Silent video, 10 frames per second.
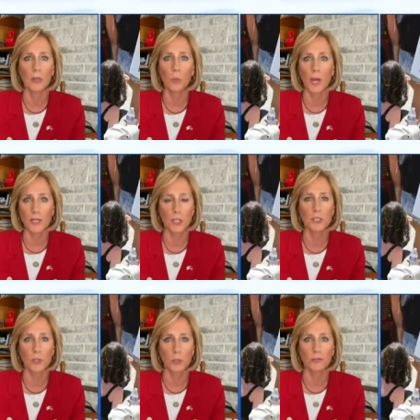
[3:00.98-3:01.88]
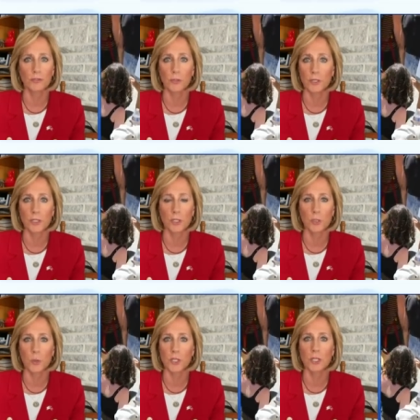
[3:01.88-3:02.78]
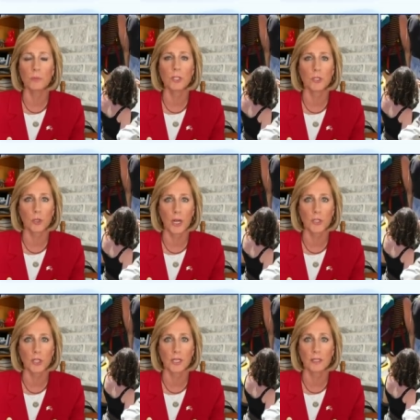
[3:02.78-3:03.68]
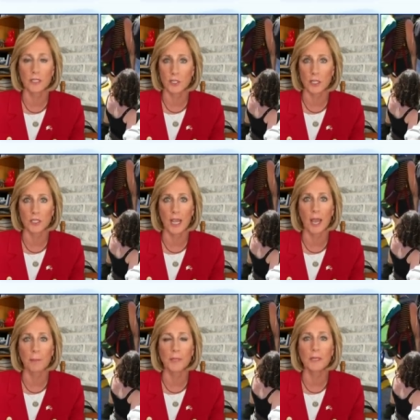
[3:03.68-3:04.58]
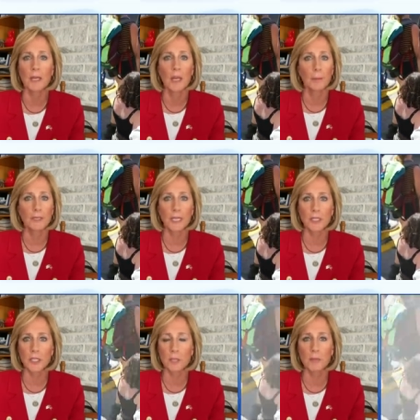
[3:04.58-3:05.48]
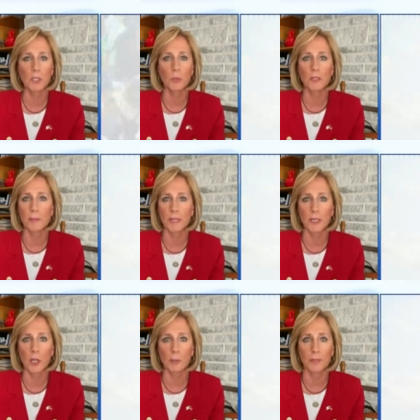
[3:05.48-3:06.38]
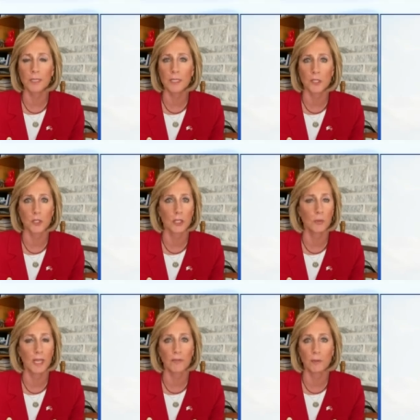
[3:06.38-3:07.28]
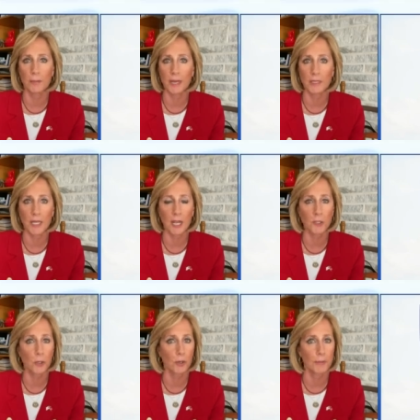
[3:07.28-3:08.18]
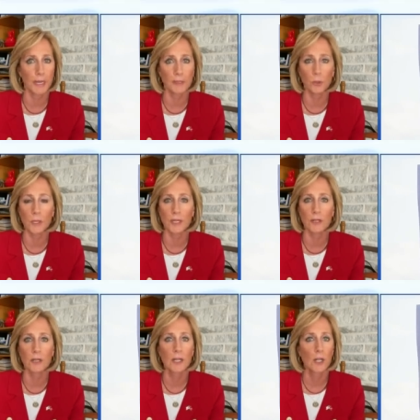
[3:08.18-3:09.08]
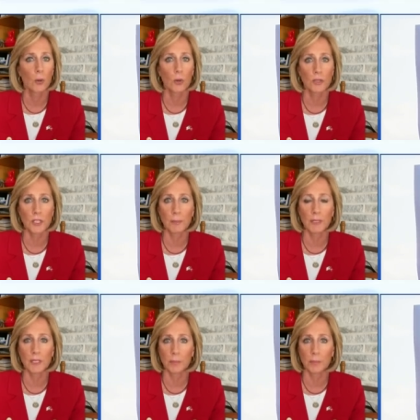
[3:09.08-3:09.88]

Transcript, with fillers: uh, watched the george floyd situation it was a tragedy and this does happen mm-hmm. but that doesn't mean you eliminate all police you know we have a bad doctor or a bad lawyer or someone in a